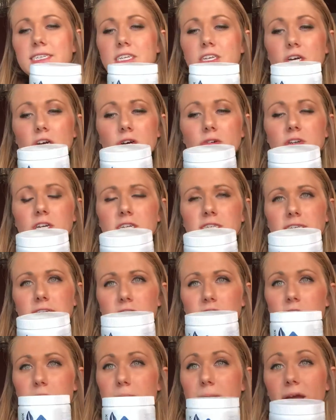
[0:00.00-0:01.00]
and odors in
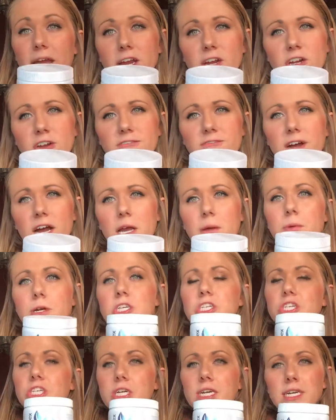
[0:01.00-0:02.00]
your
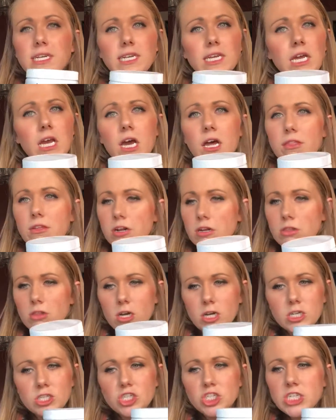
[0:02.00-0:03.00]
microfibers or any other
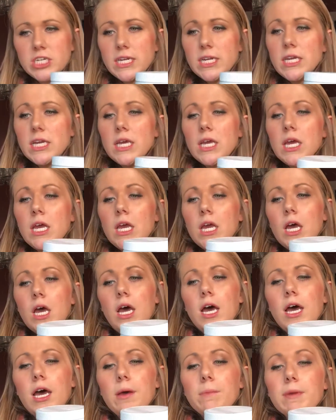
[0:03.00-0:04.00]
laundry,
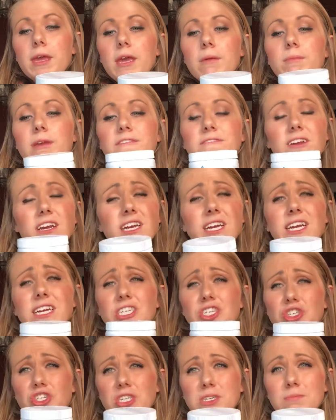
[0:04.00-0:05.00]
can be very
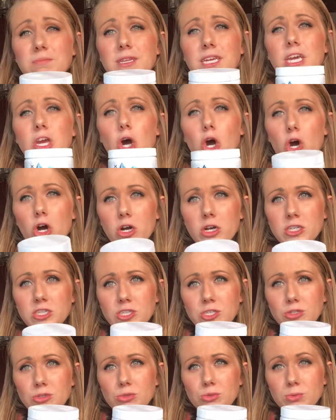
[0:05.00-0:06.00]
extremely hard
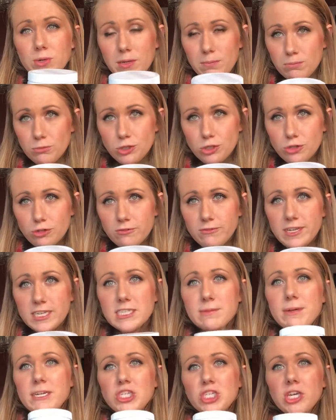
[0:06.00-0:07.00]
to remove,
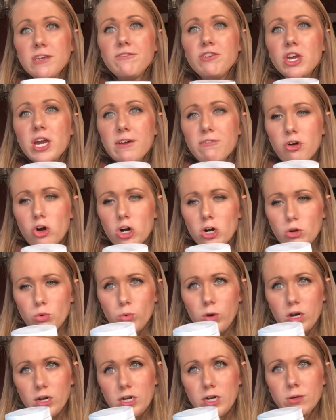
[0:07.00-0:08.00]
especially if you have hard
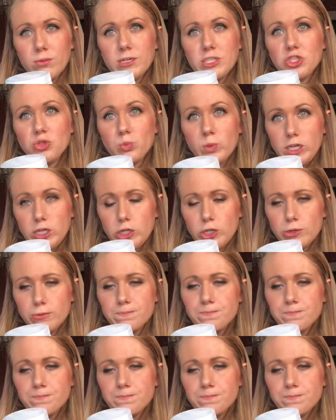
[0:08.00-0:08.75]
water, which we do.